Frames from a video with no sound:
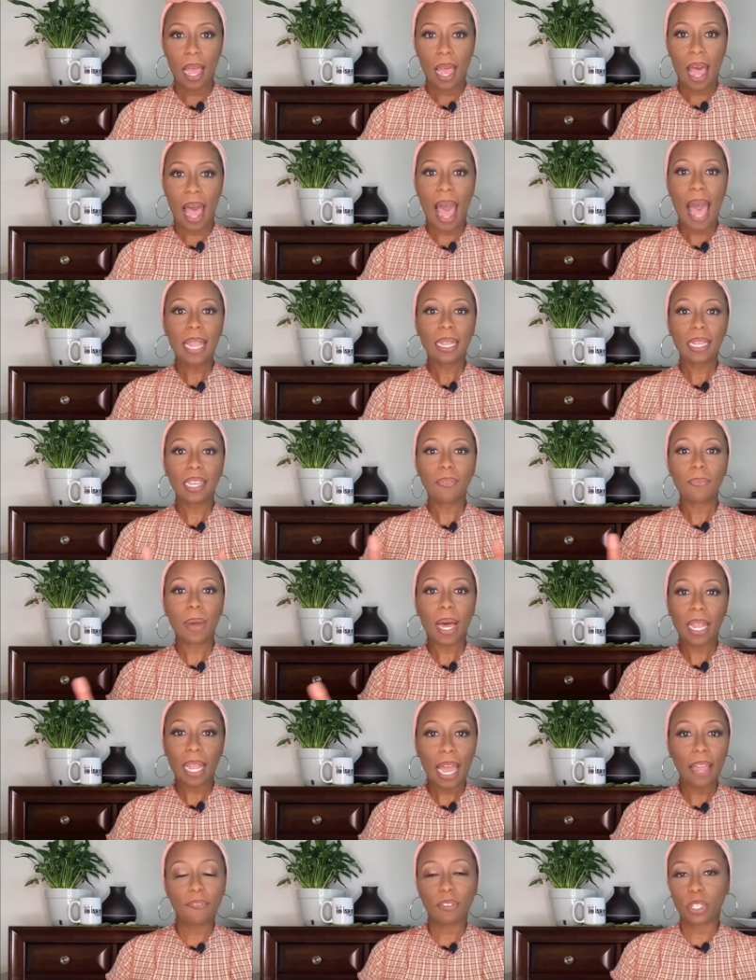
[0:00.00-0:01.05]
I live my
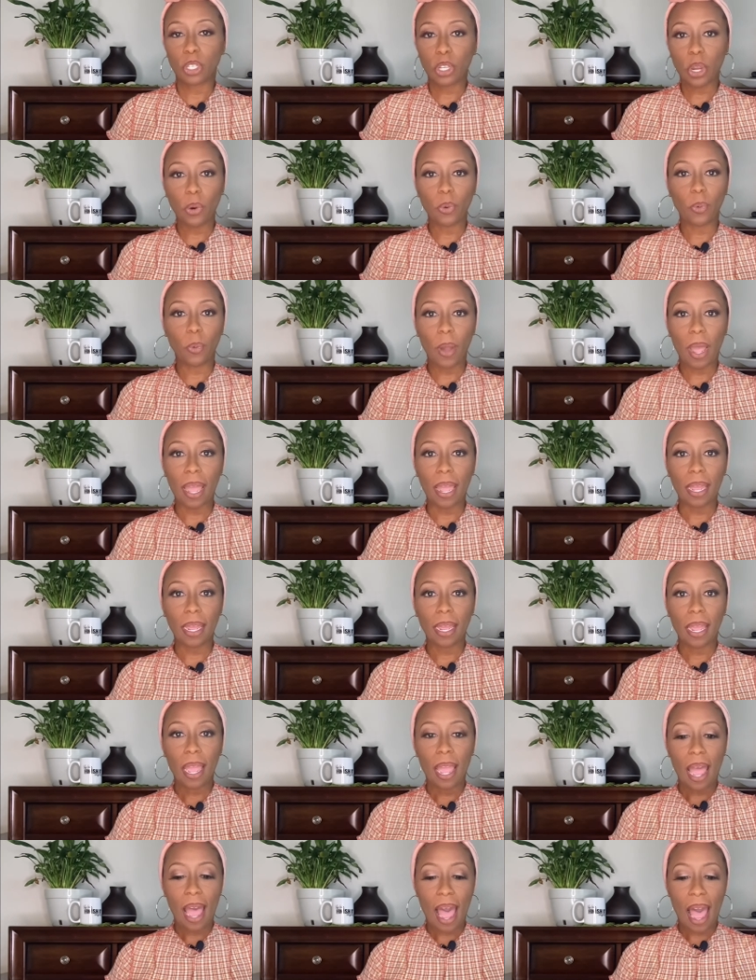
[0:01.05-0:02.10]
life a certain way.
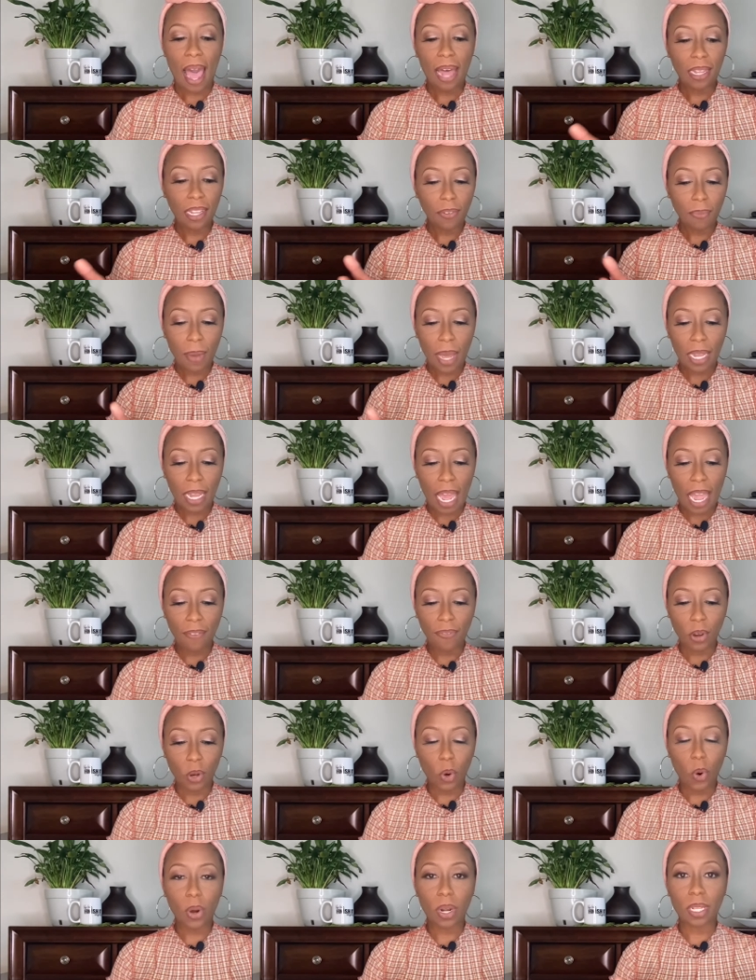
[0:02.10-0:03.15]
I live my life
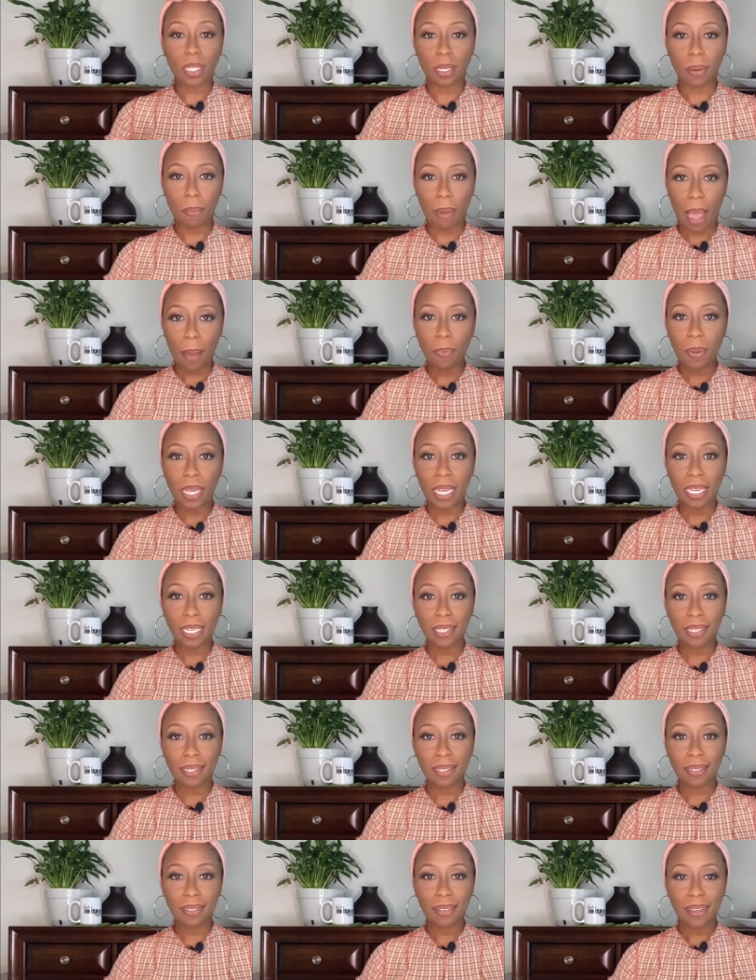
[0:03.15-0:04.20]
according to my peace,
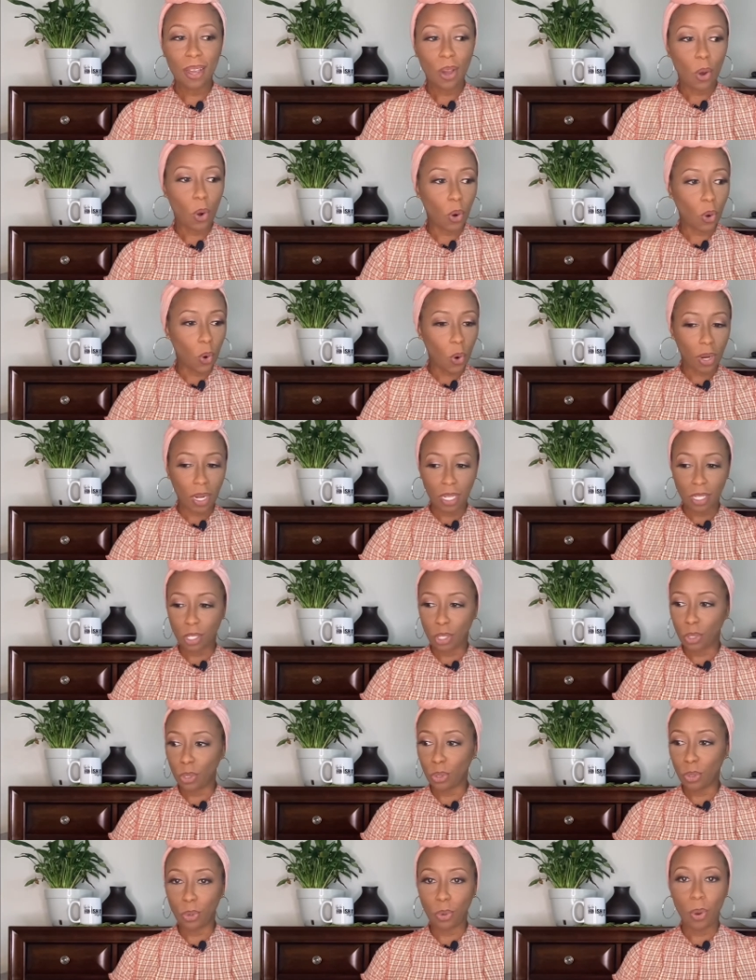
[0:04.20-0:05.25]
according
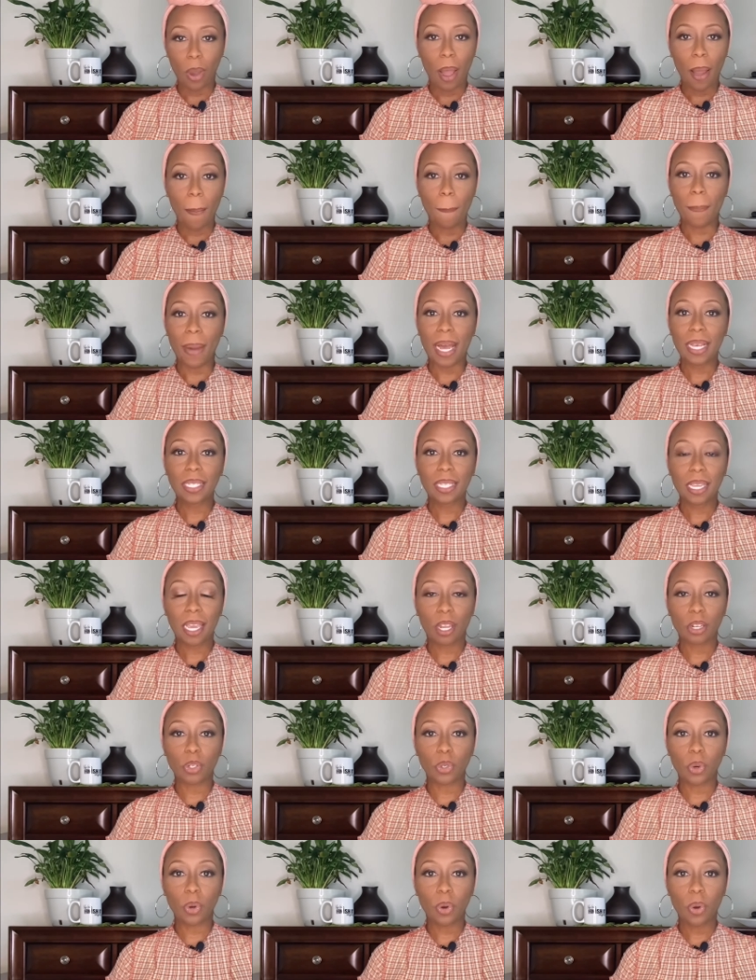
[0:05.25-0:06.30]
to my
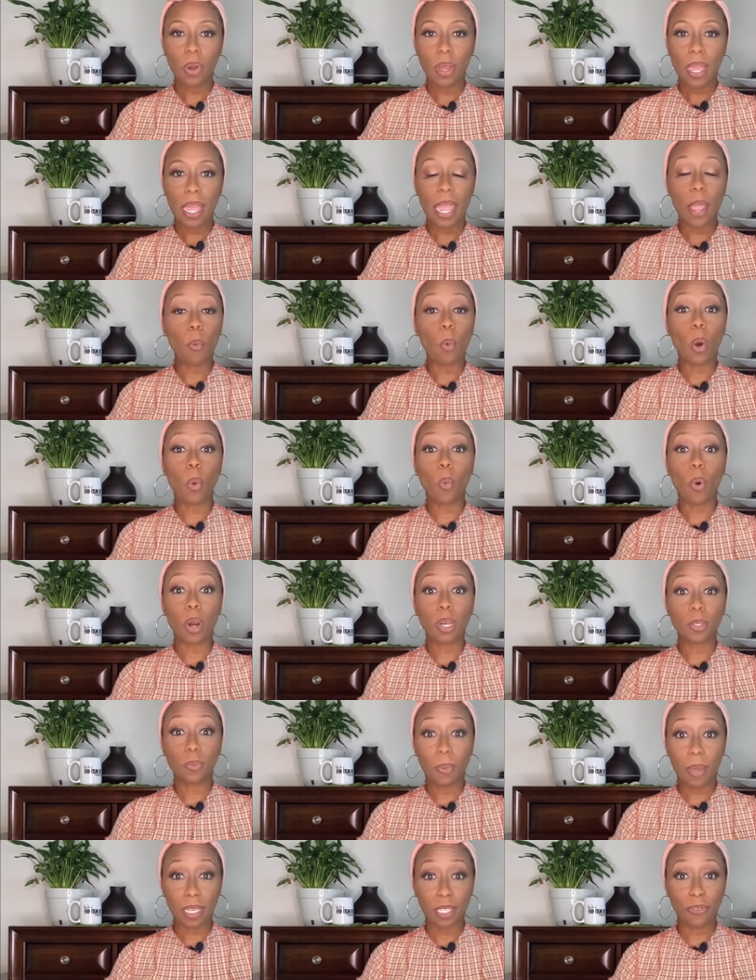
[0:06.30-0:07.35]
schedule, and what works
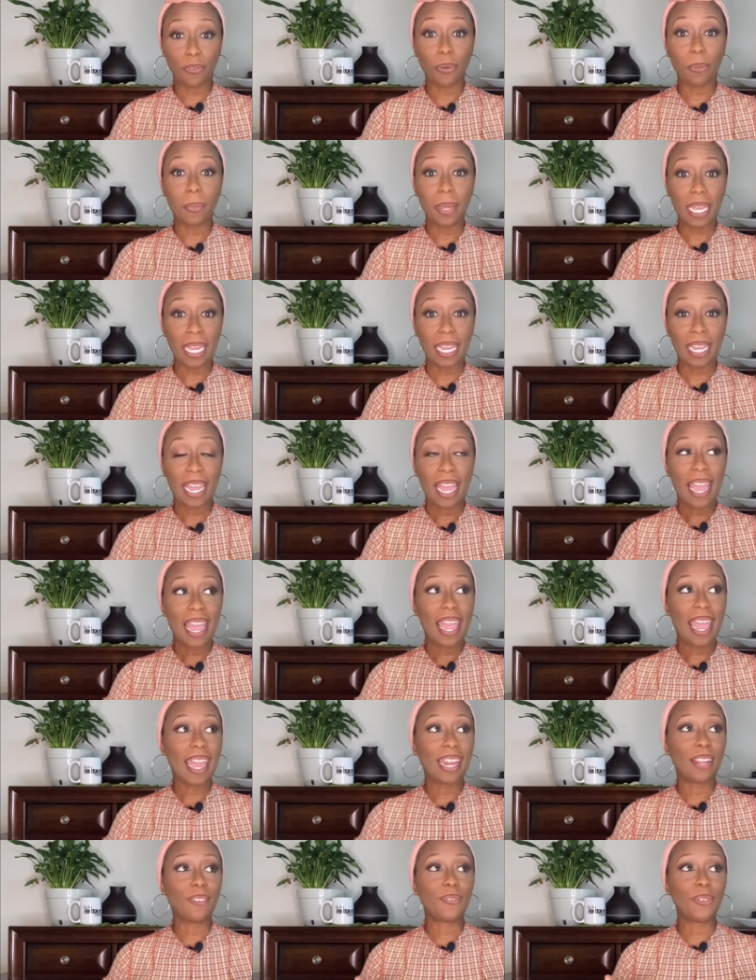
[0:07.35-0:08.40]
best for me.
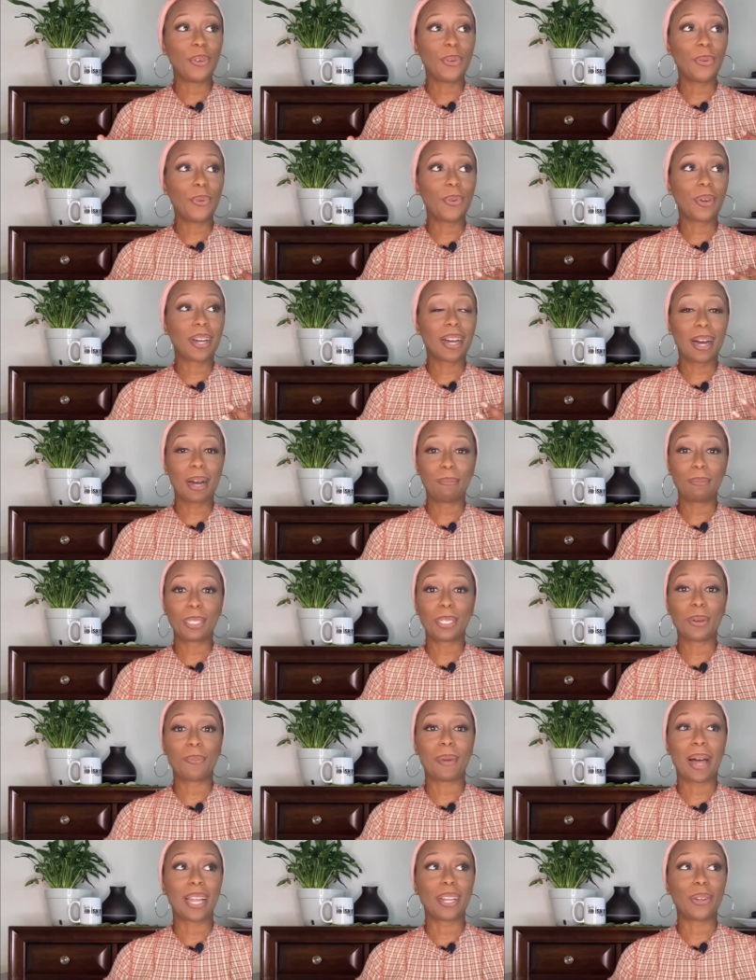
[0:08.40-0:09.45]
And if you come to
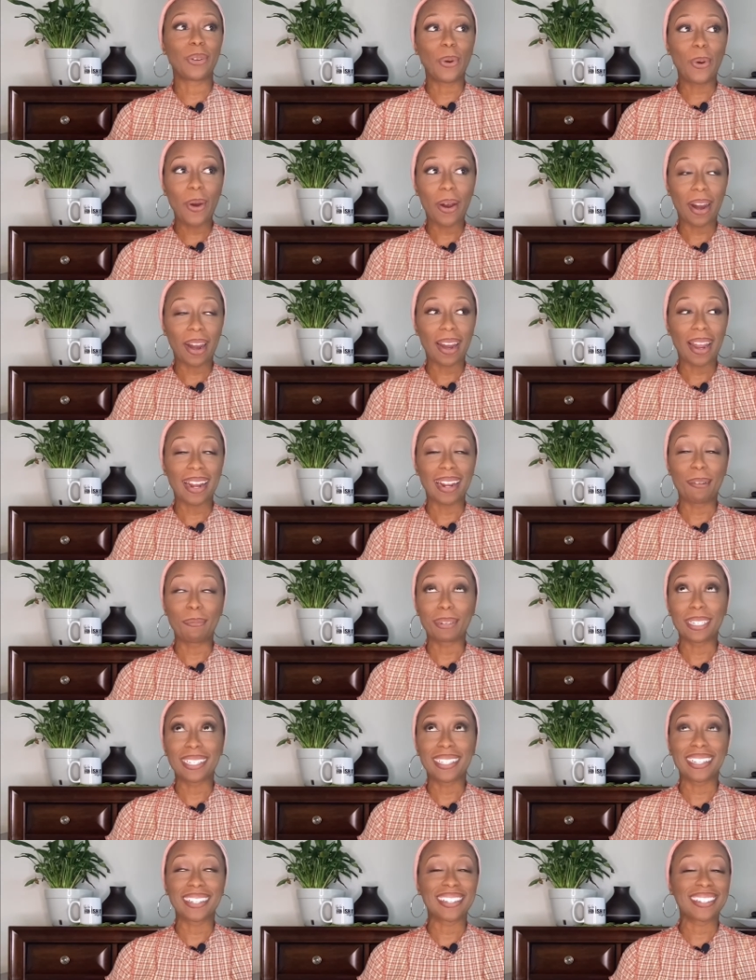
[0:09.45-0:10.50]
my door, and I'm
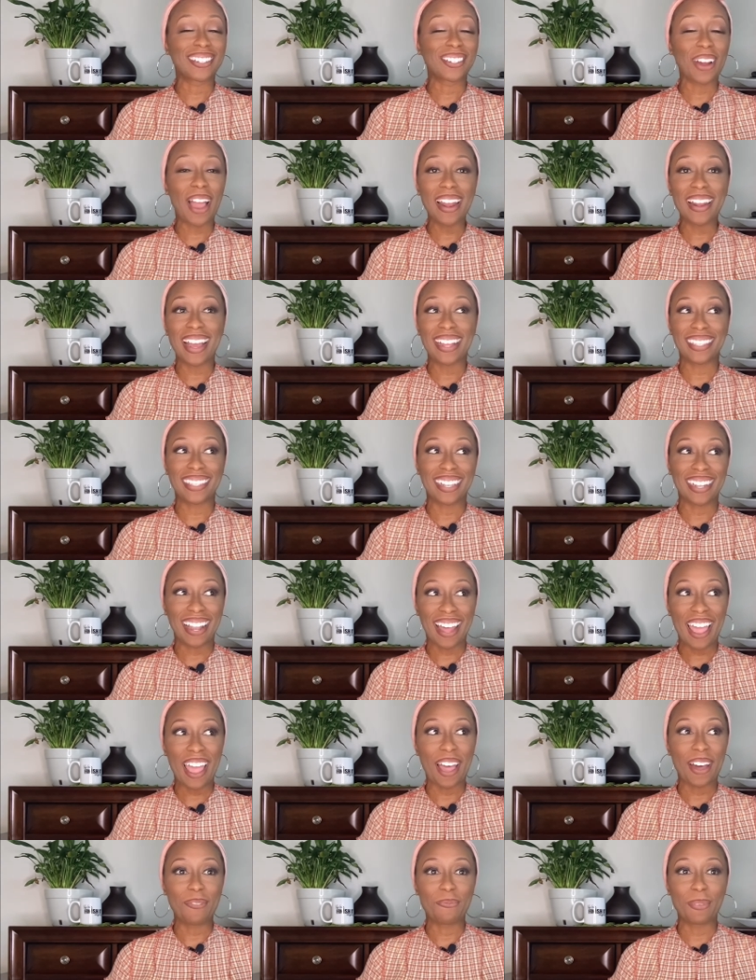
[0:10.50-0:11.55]
just trying not to laugh